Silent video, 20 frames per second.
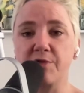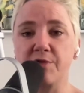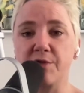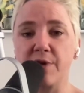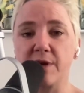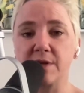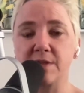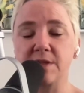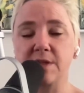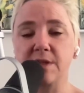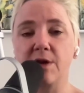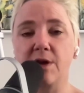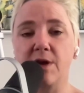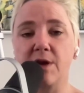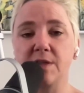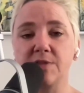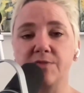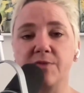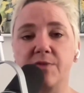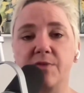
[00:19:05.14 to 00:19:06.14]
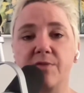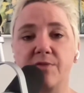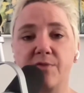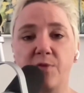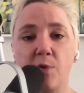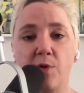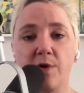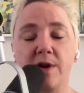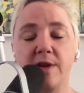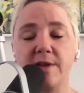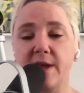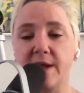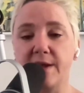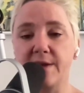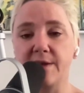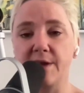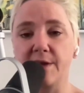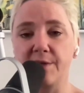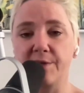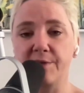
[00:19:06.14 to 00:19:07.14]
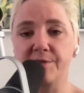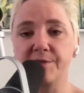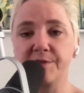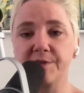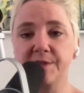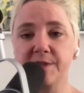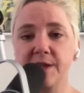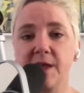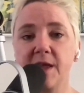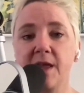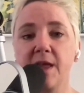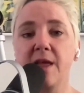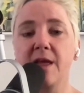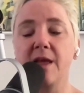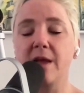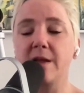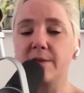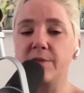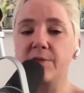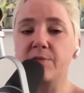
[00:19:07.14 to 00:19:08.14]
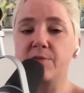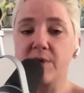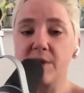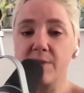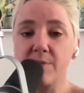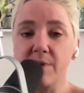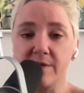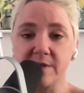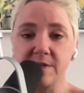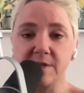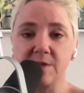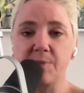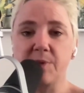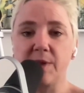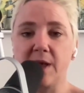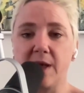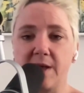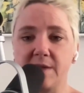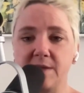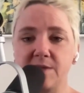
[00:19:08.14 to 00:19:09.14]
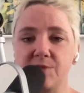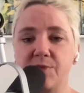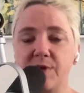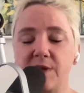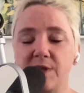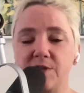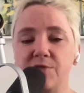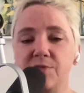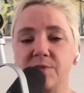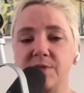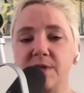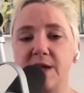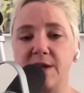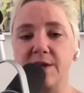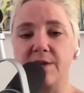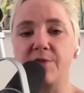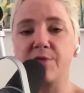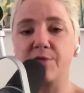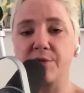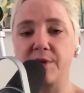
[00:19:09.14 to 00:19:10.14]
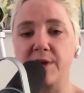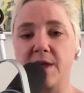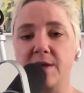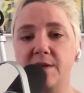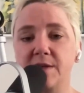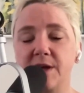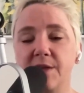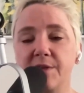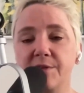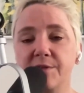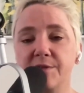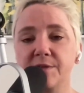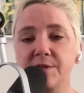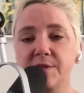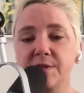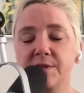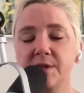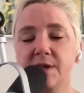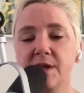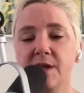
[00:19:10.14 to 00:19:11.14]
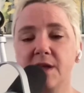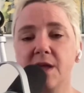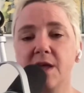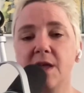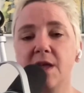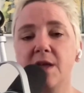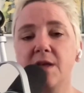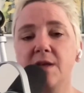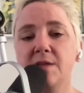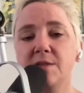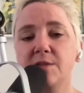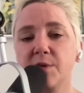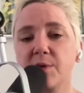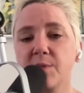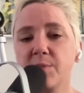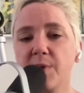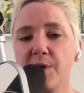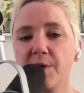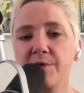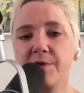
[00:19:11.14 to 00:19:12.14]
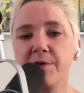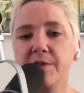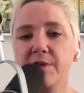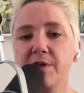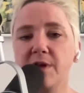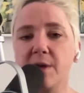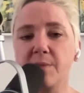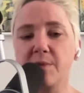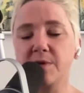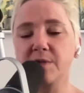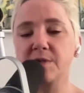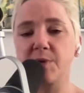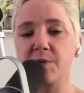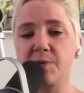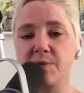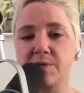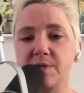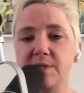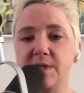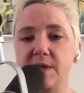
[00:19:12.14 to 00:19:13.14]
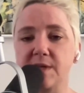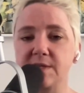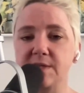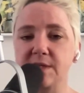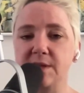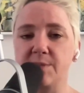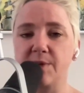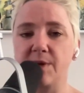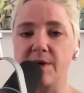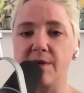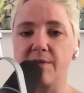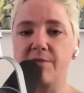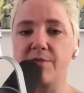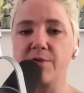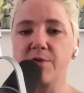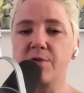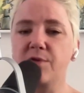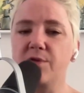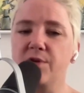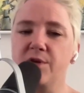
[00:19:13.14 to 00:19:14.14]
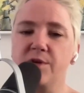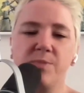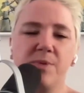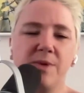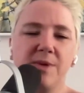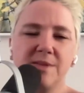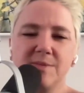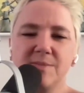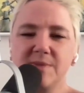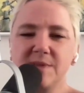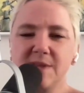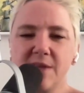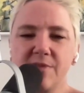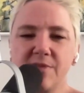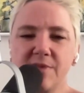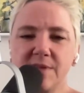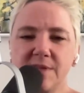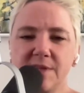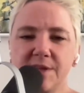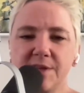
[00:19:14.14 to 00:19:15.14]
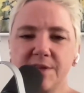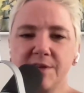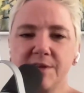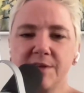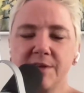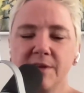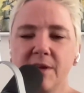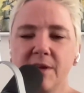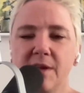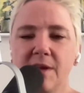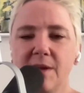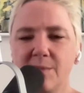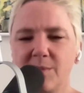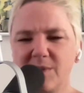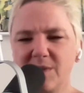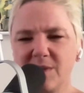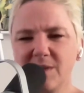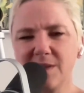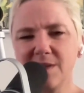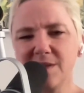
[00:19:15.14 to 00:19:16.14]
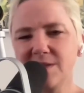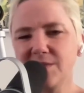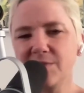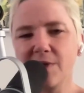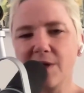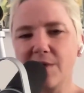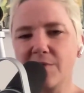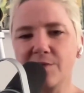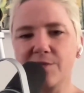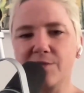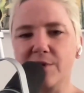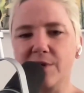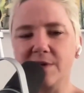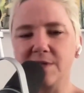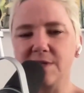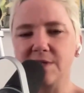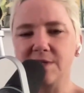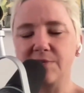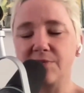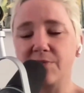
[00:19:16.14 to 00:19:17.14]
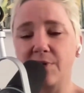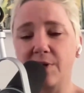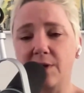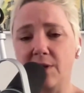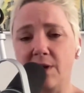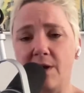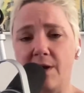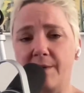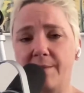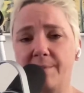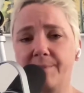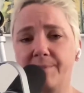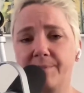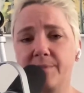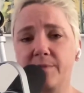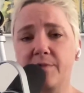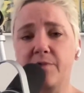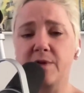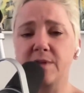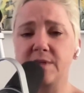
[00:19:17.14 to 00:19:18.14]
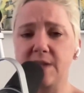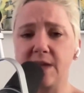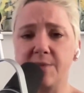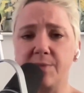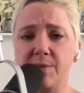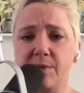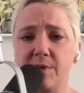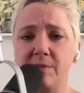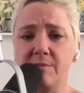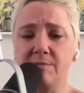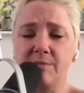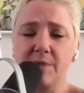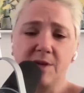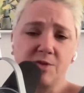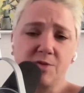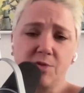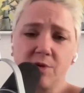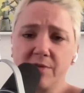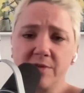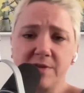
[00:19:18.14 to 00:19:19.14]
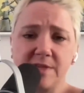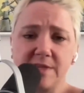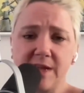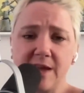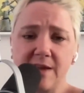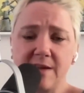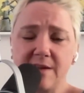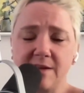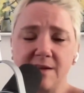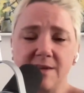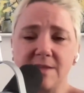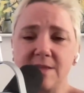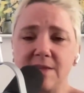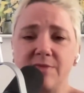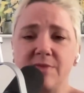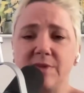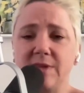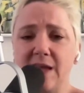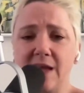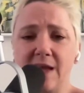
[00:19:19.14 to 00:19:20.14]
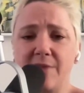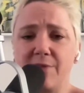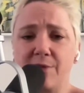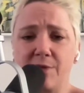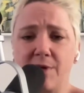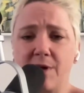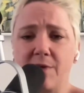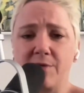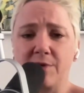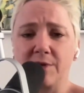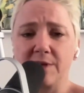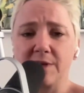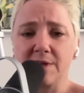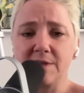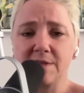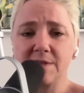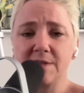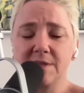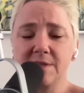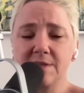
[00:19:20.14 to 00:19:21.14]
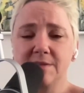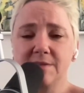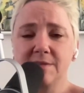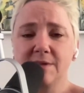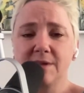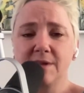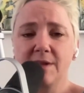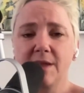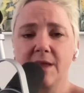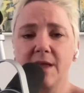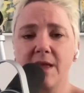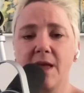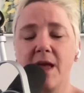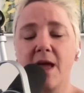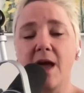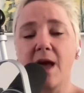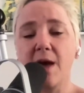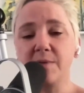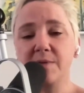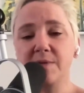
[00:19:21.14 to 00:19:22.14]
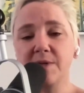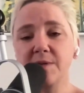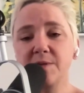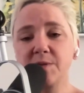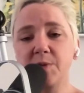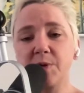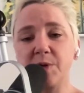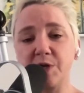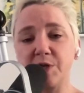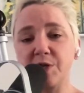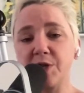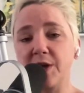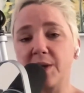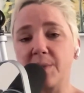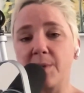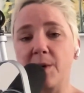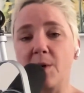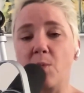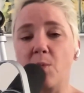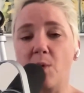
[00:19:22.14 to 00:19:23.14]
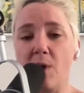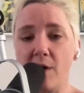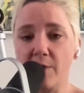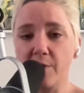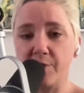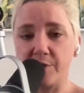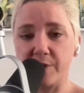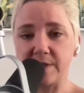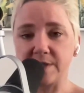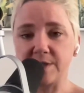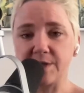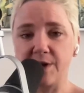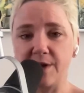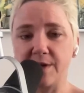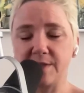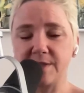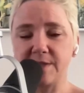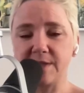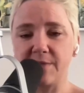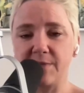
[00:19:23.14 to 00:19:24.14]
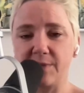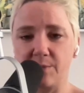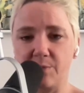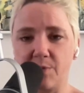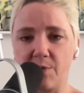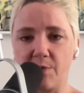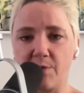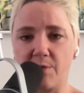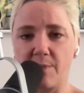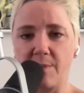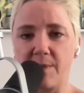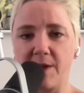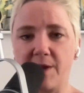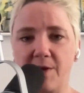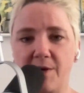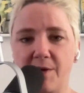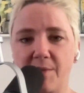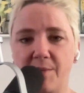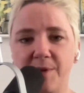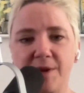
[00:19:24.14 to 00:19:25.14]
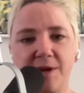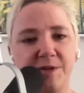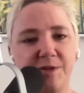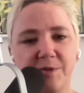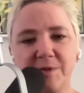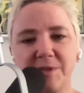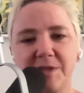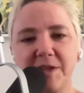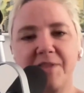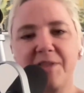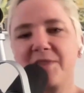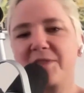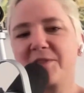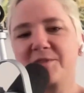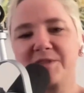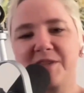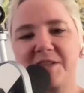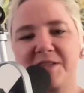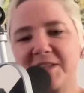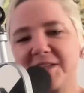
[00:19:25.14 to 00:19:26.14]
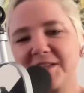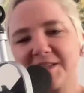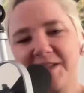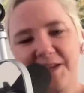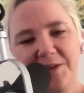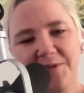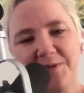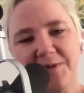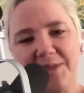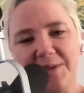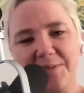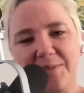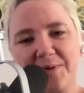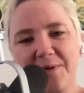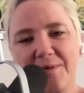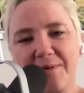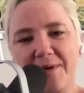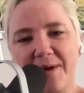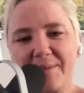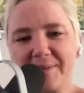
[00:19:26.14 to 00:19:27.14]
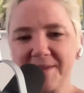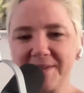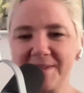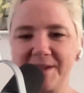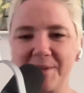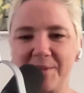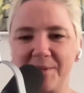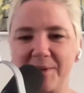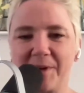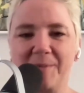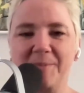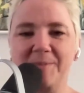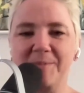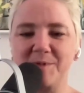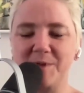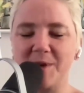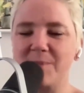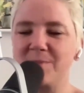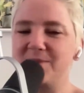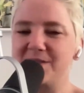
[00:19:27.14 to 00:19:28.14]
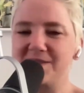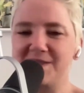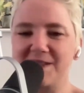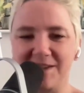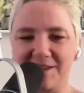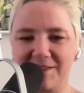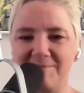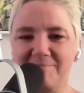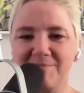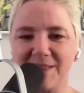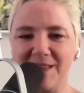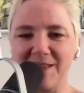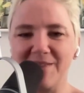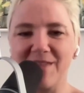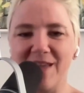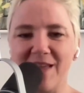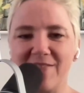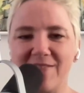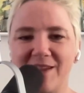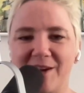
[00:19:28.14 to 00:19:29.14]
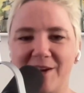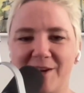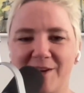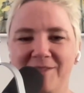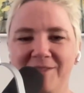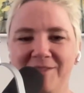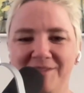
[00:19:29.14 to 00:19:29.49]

drugs that cost from $4 to $10, and 3-month supplies range from $10 to $38. So compared to the numbers we were discussing above, there could be some savings here, but the list of covered drugs isn't very long. For example, atorvastatin isn't even on their covered list. I was also going to talk about Walgreens' cost-saving program here, but it turns out that they're discontinuing the program this summer, so I'm just going to leave that there.